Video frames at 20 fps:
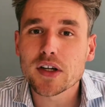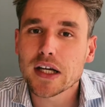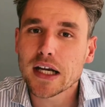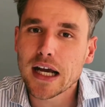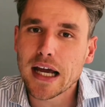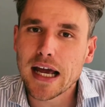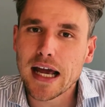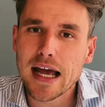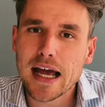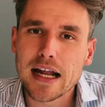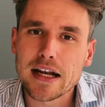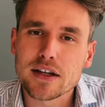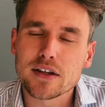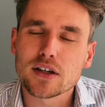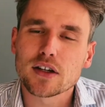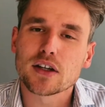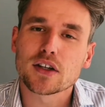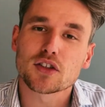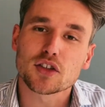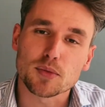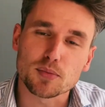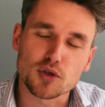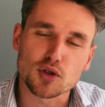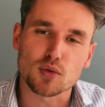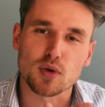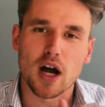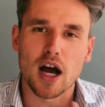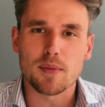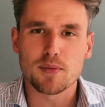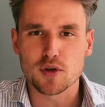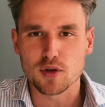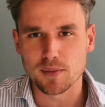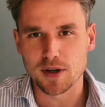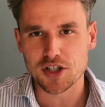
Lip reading: and subscribe to my